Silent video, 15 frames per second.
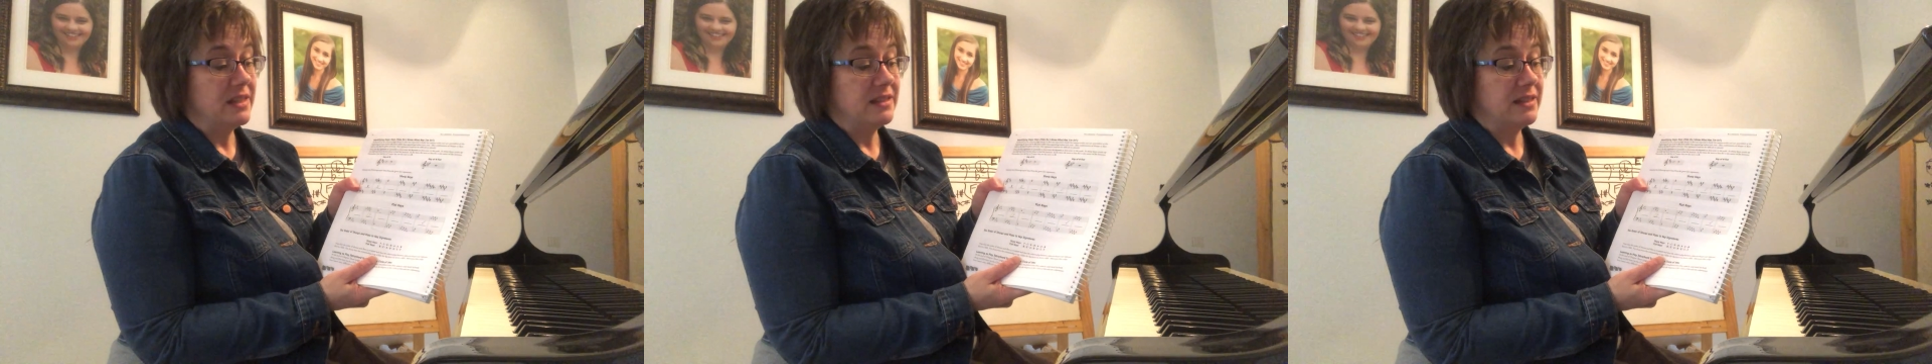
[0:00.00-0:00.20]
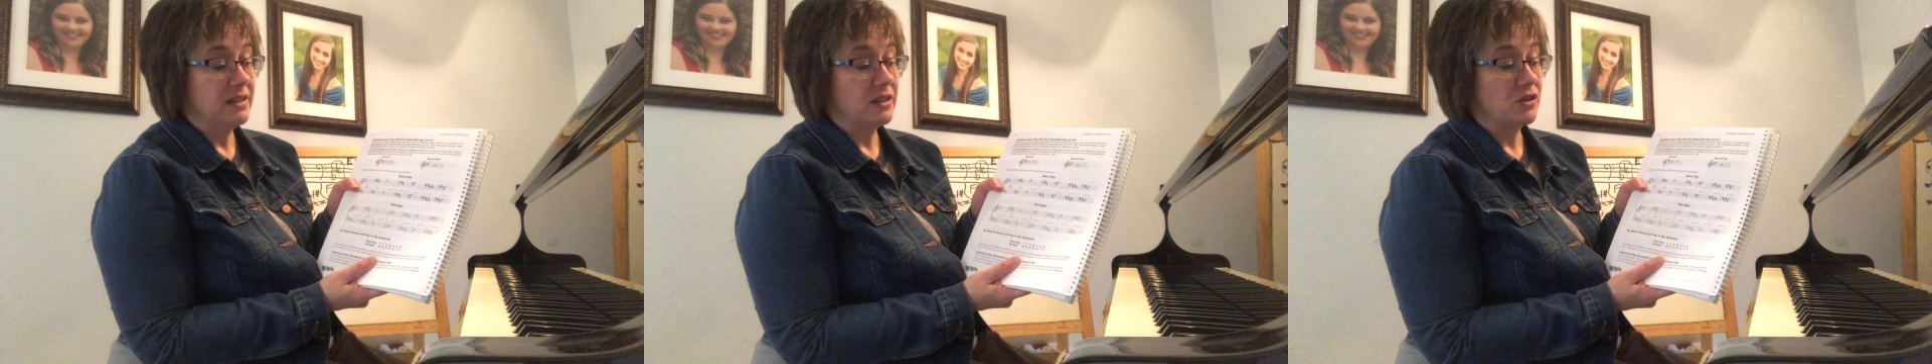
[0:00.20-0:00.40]

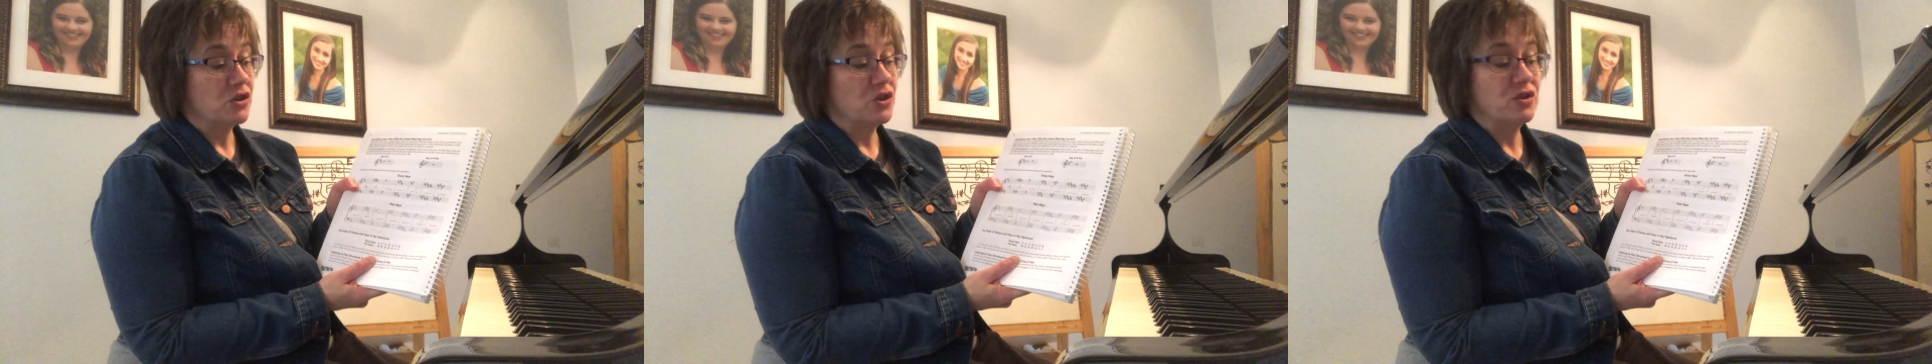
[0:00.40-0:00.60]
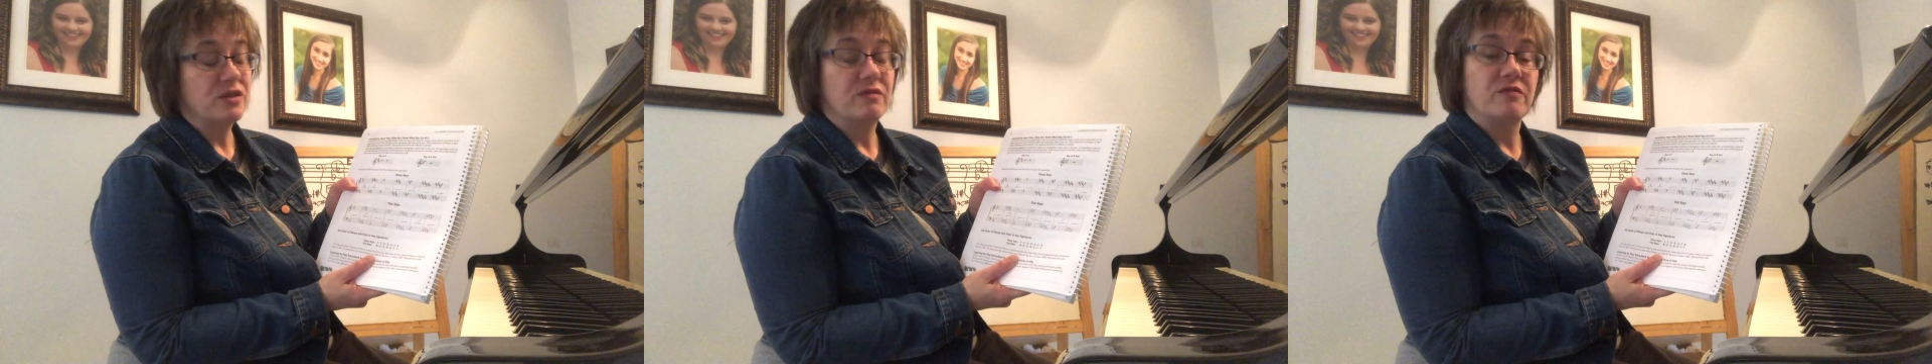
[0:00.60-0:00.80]

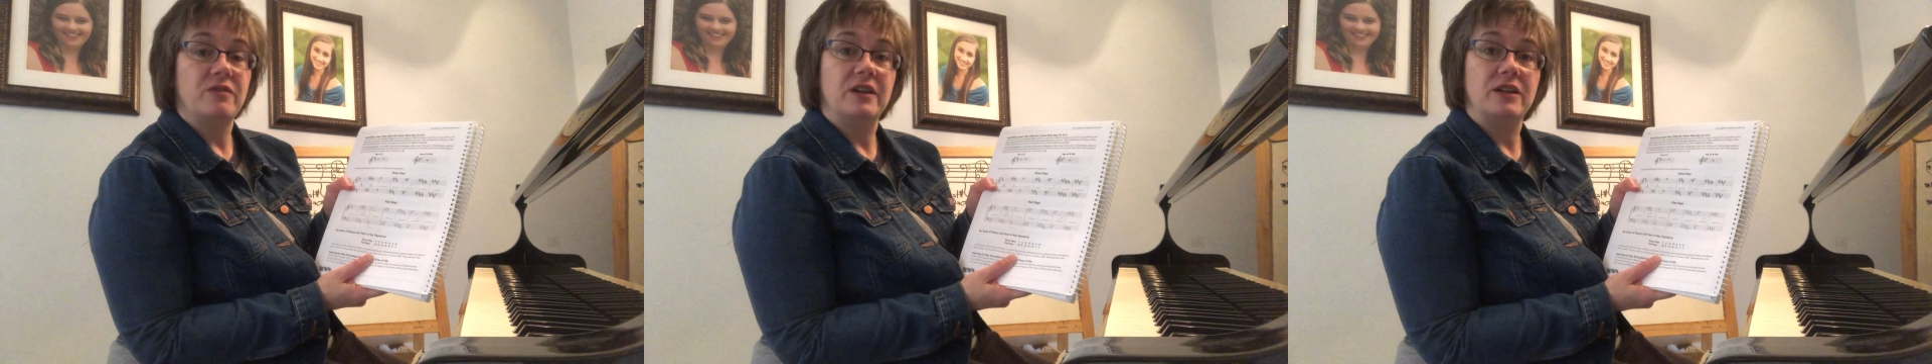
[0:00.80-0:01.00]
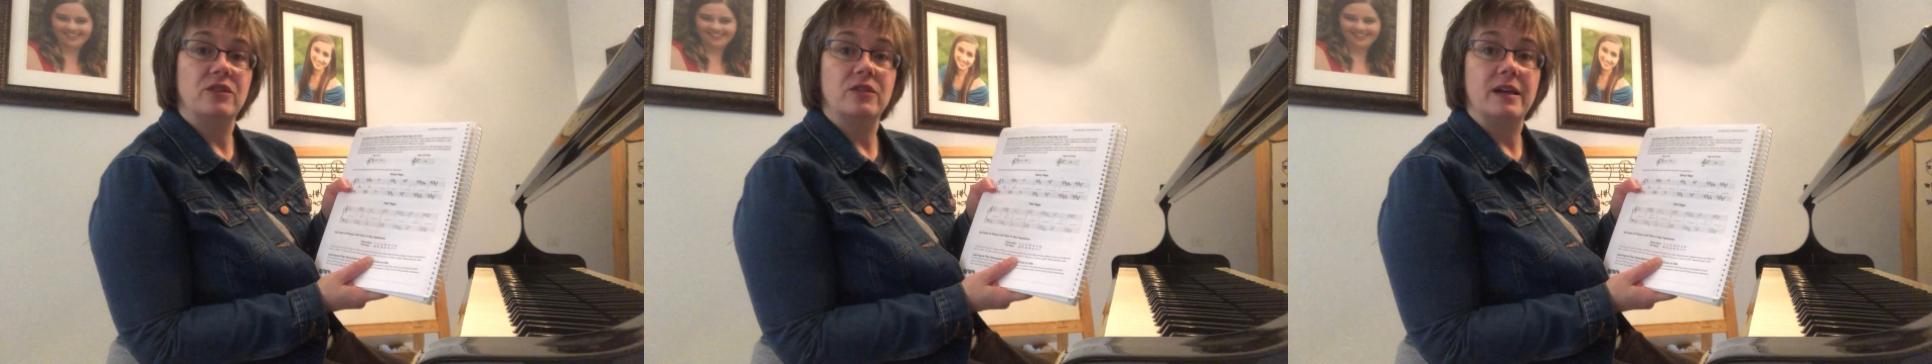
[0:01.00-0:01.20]
signatures and
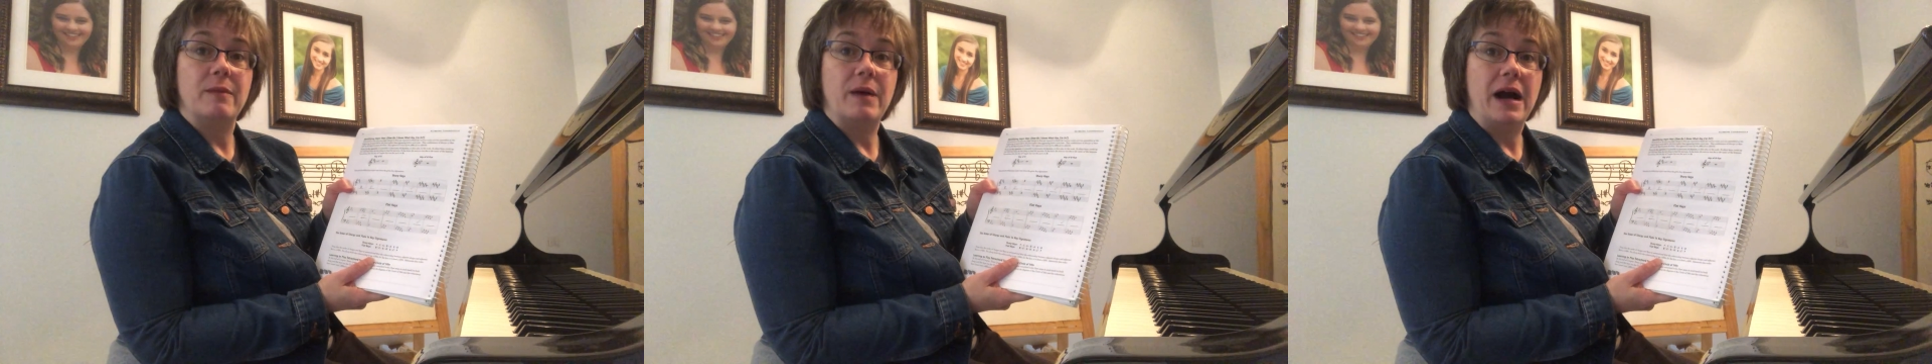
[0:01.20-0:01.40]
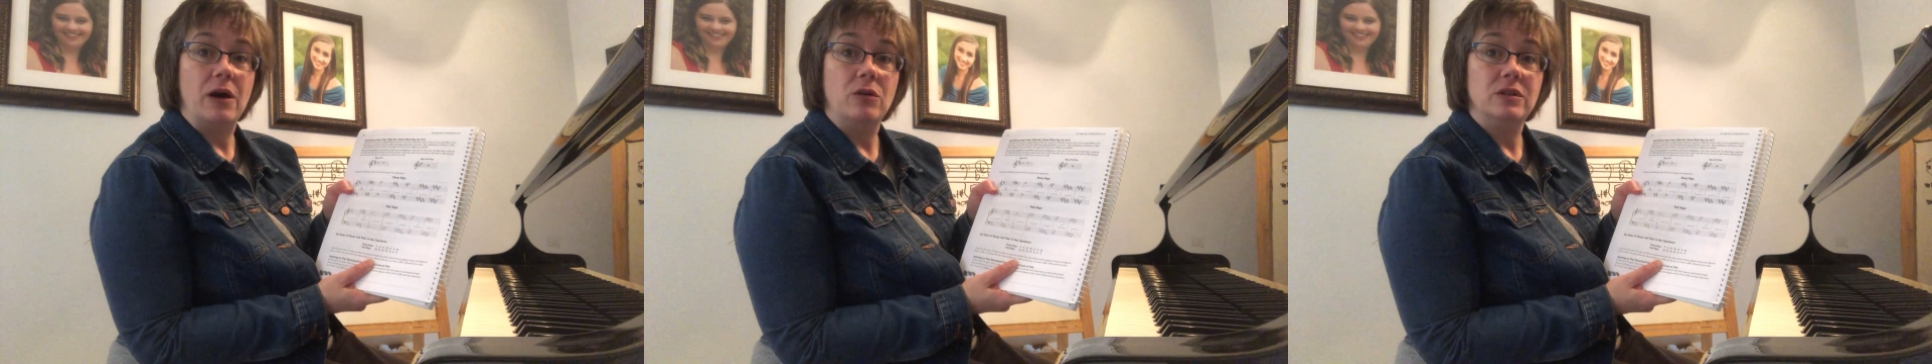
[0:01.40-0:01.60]
figure them
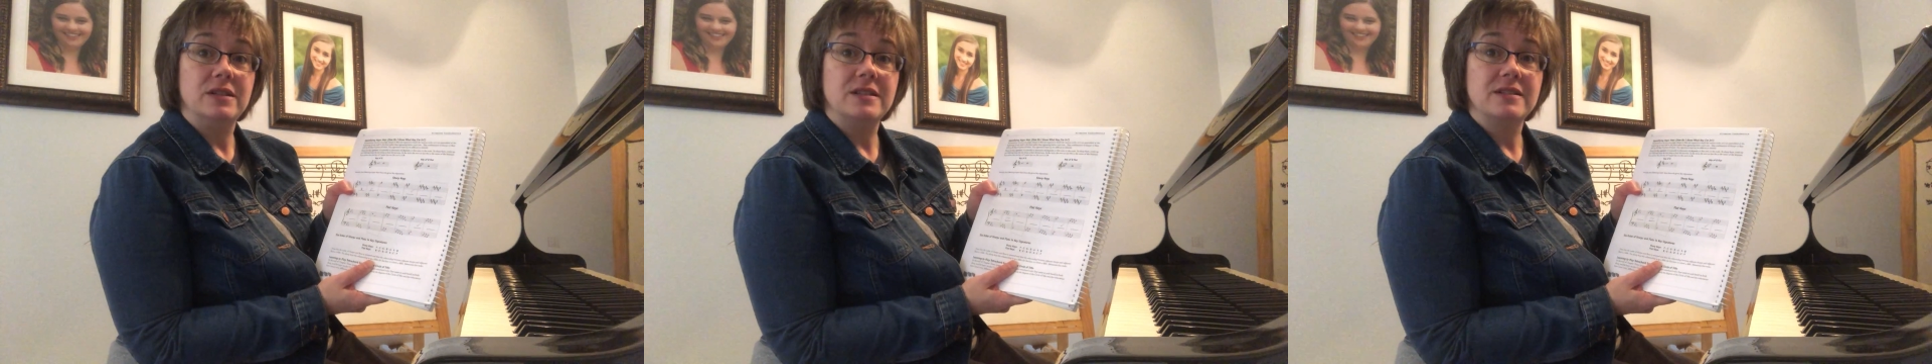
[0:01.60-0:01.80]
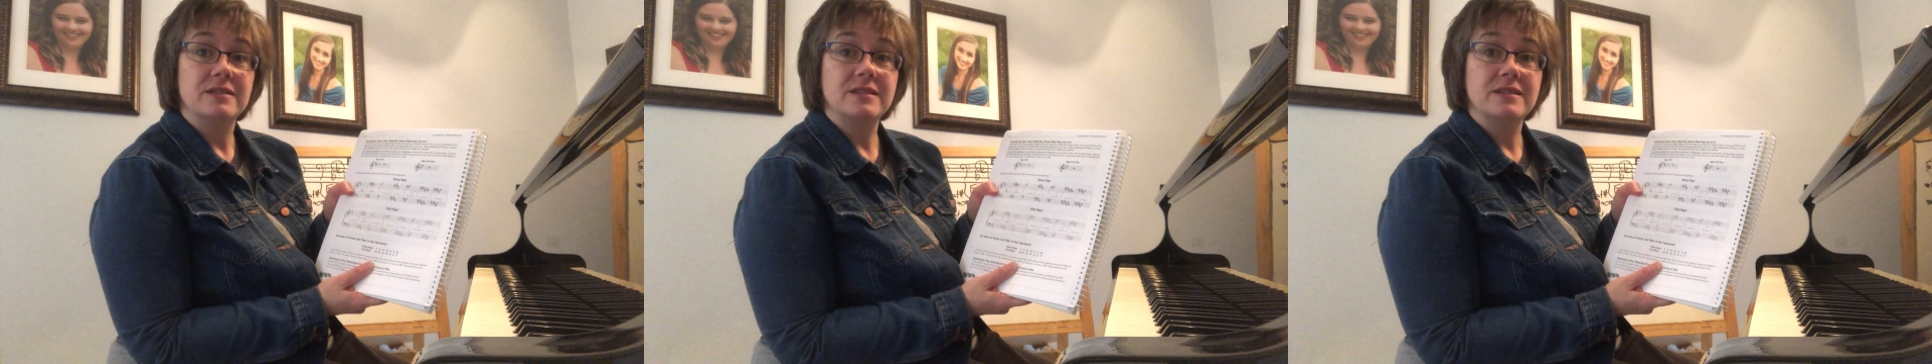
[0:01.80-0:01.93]
out.